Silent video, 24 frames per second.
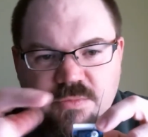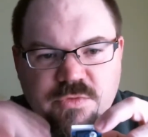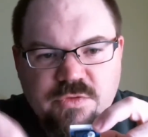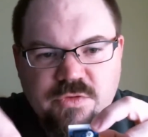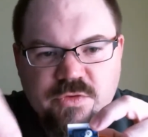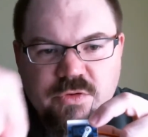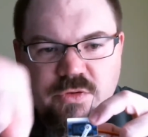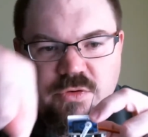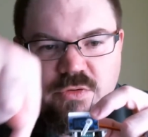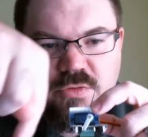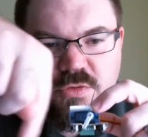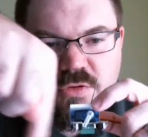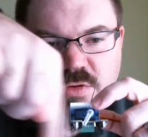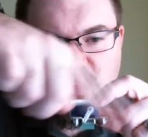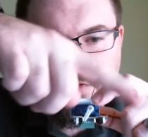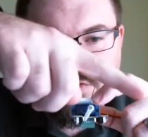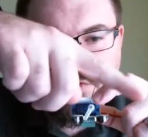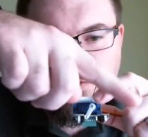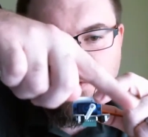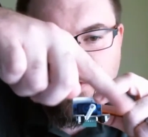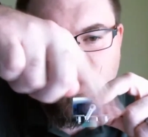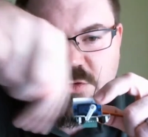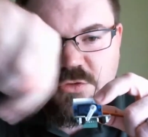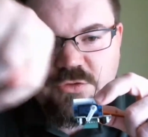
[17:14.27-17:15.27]
So,
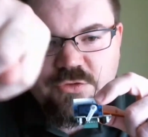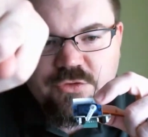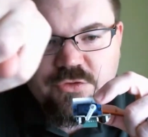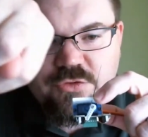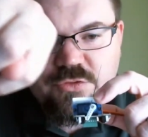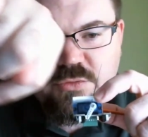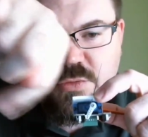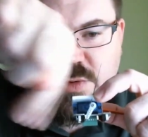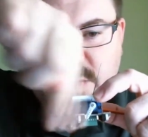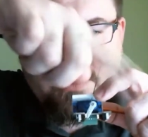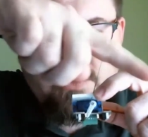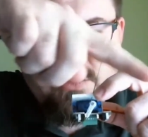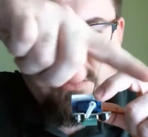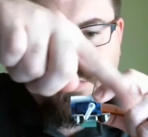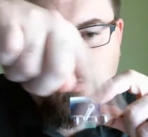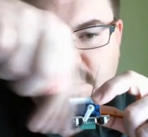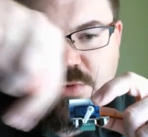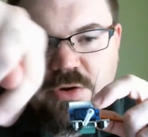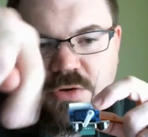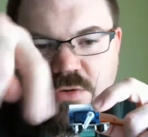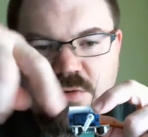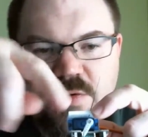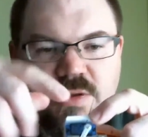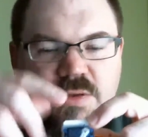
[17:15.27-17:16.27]
as far as your swing one
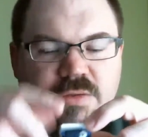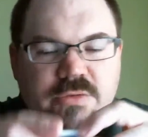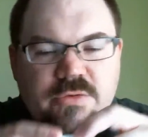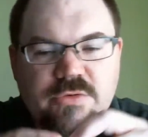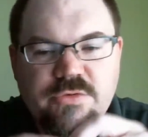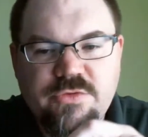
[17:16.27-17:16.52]
way or the other,